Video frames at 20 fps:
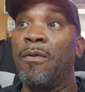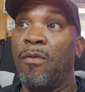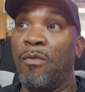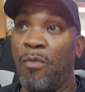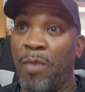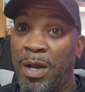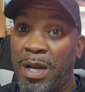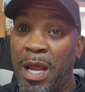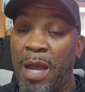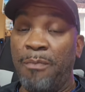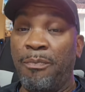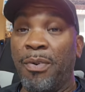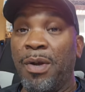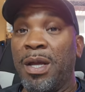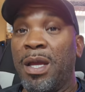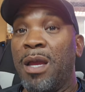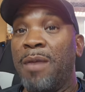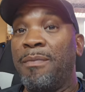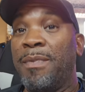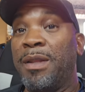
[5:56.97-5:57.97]
when they
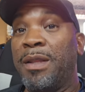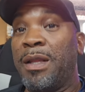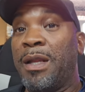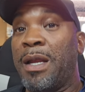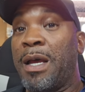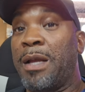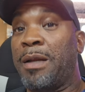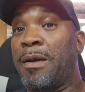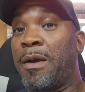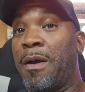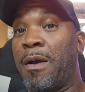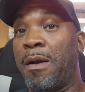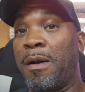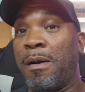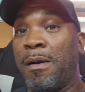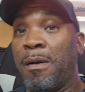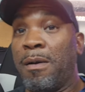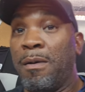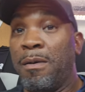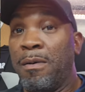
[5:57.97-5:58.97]
bring him into that
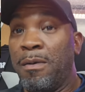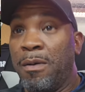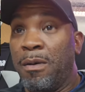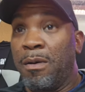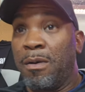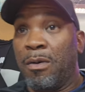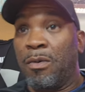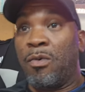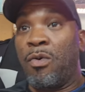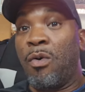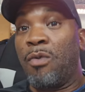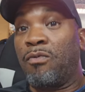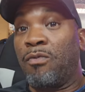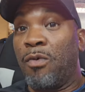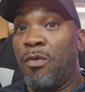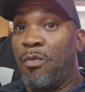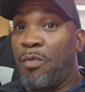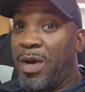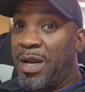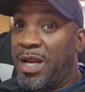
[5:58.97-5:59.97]
uh, courtroom